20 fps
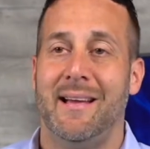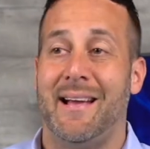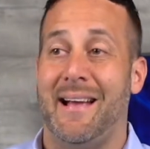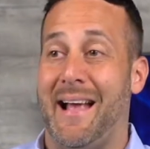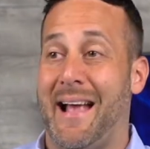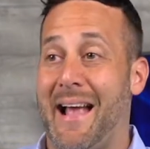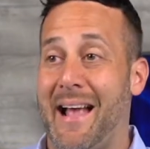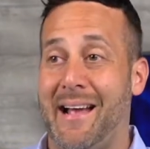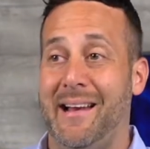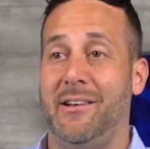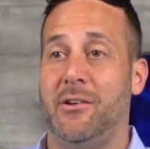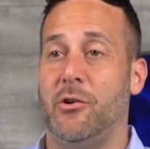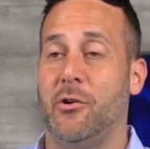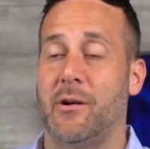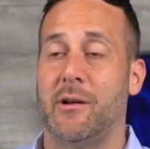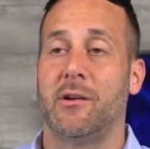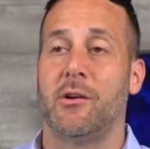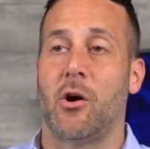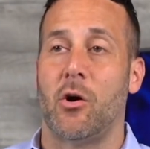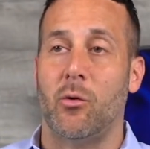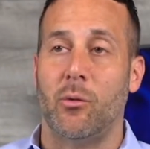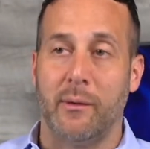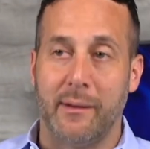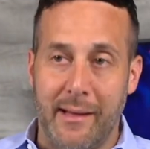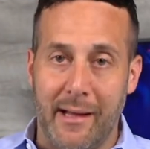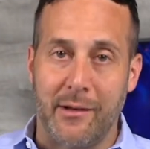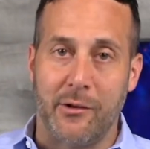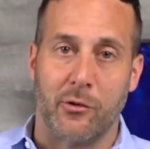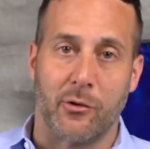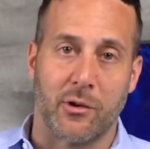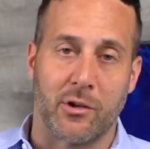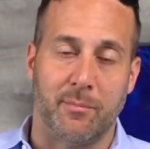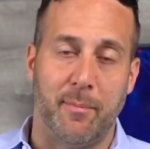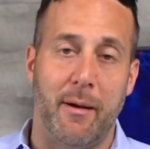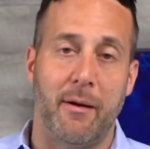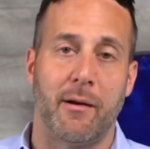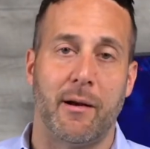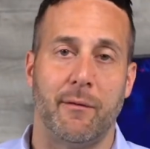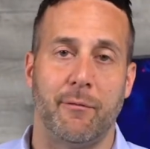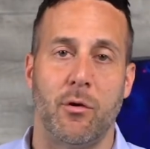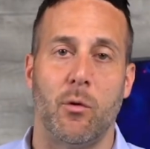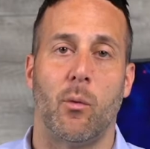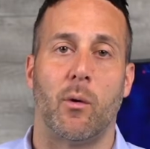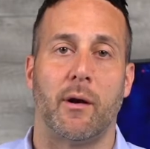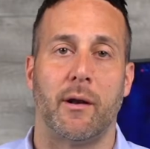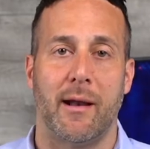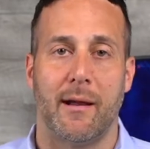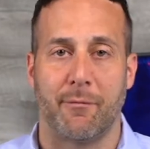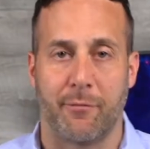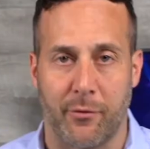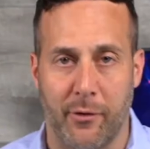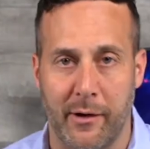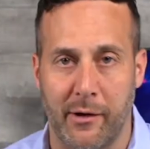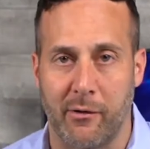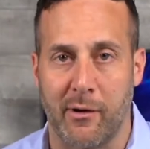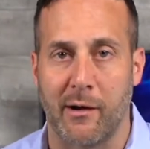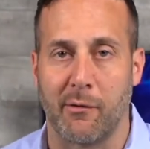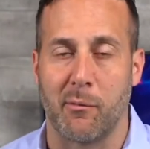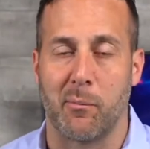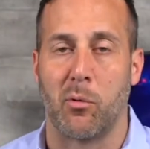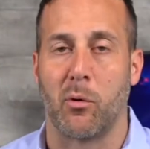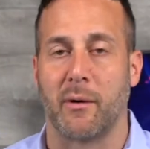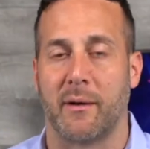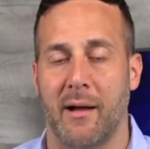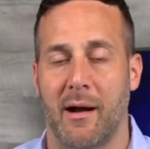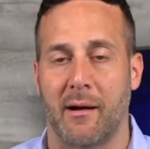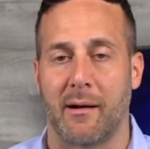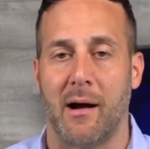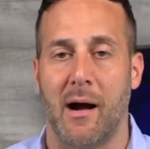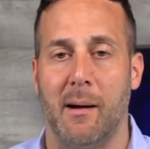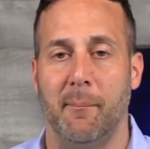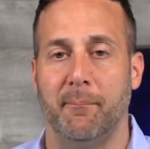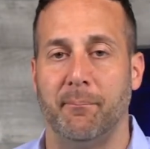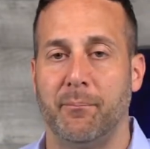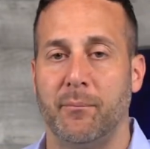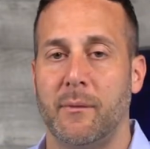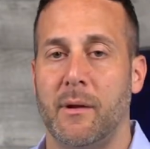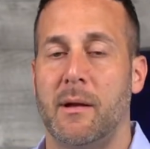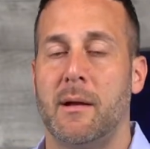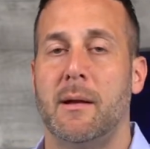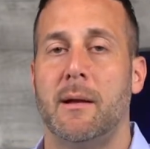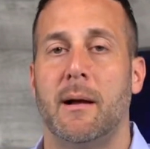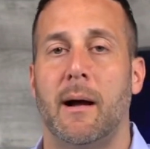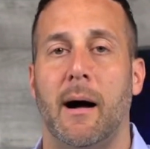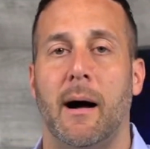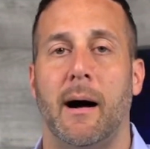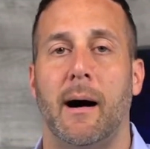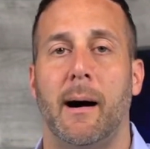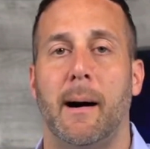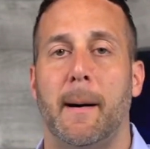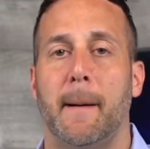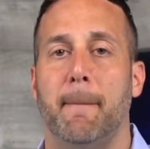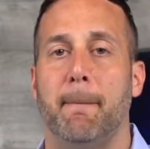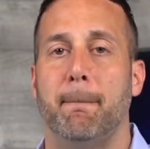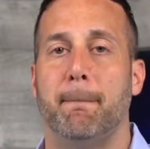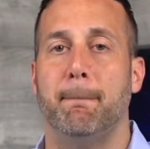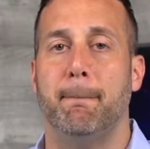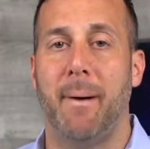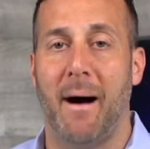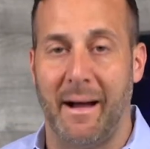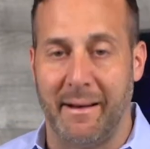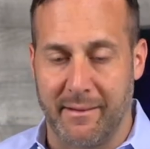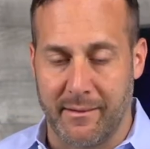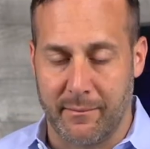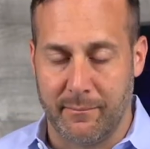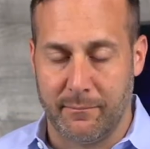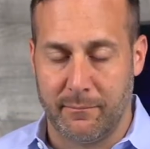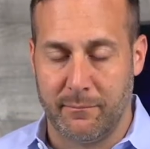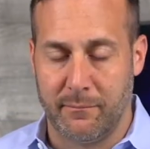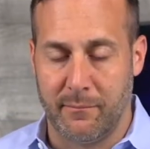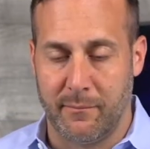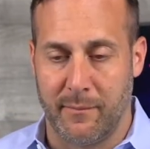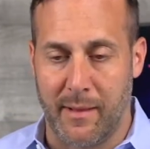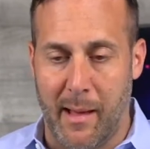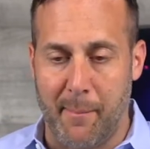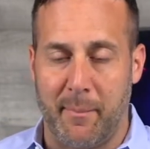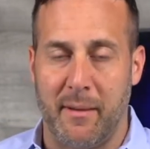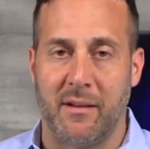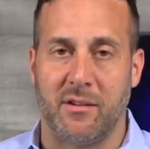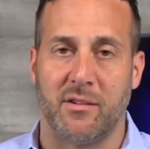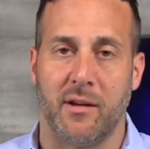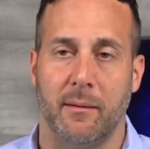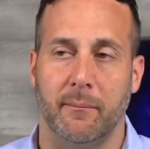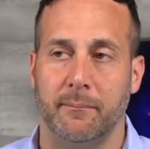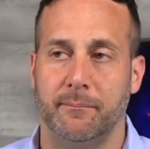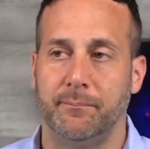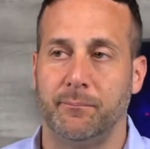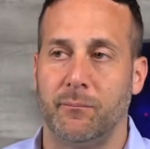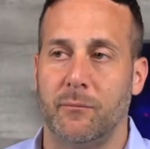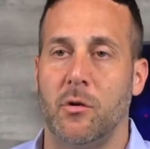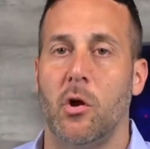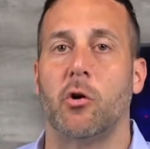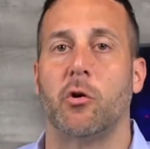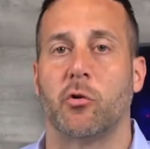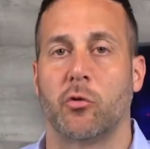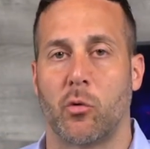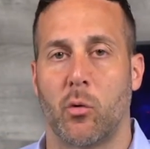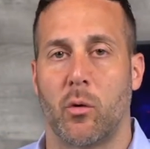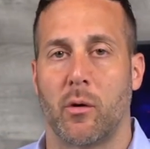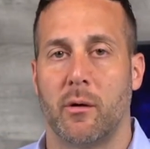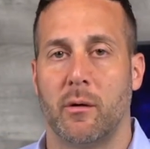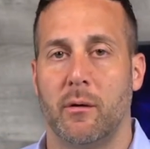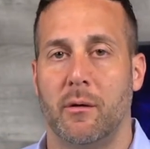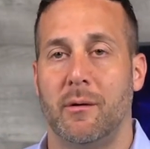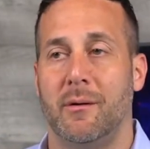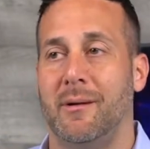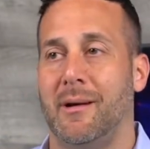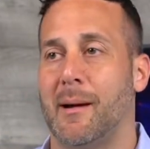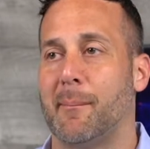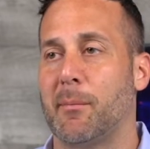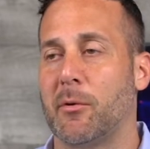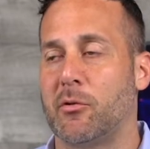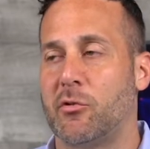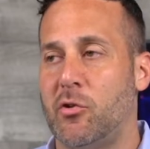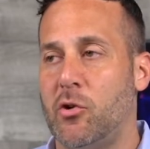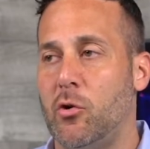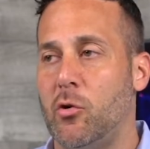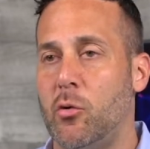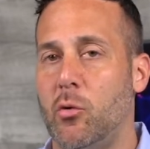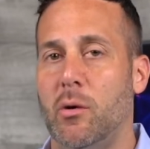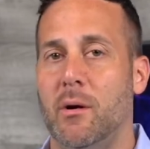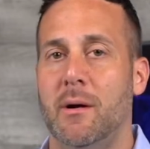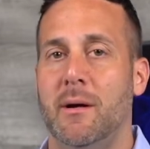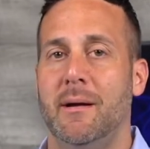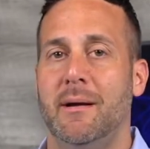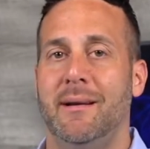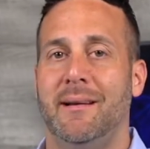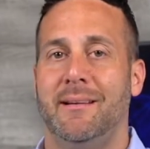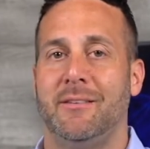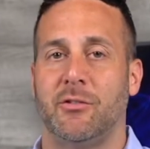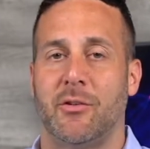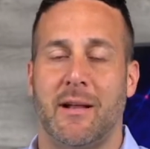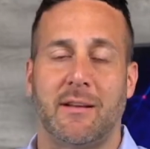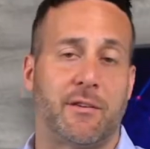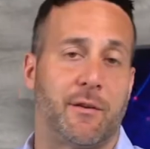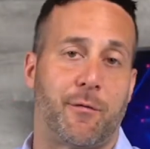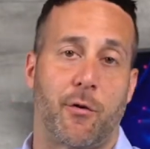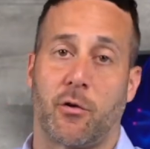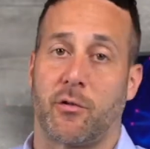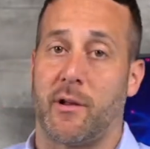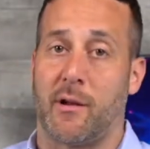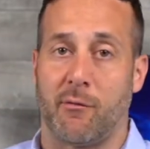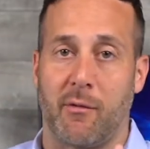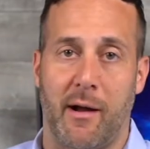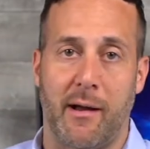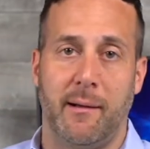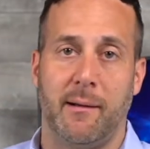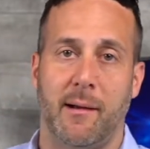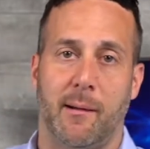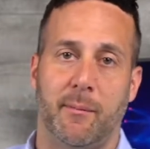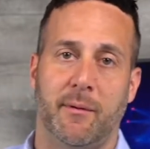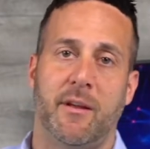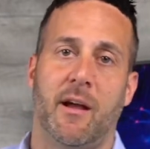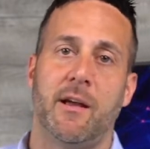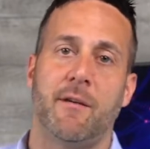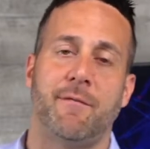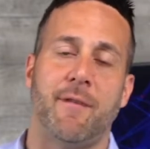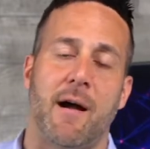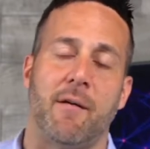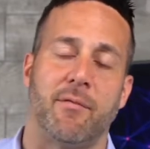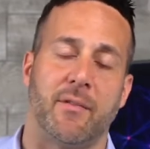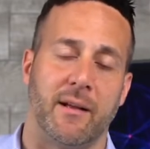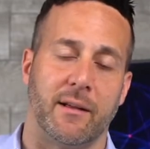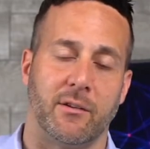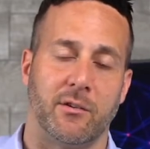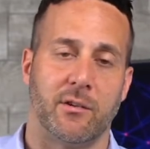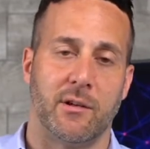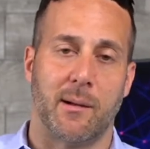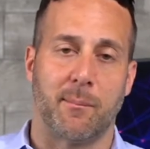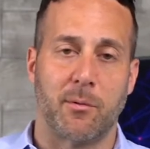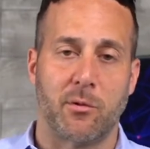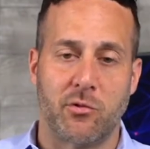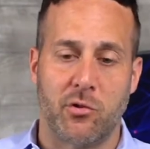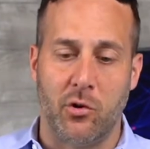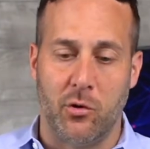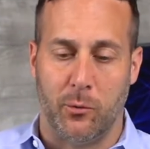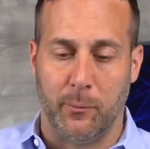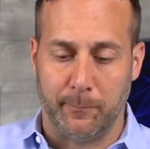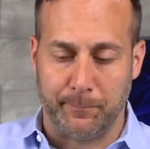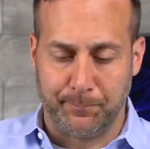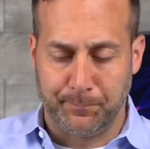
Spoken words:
and you can go and get your Experian if you want it at freecreditreport.com. But that being said, know your score. Number 2, so that's the first thing, right? I'm going to tell you 5 things. Number 2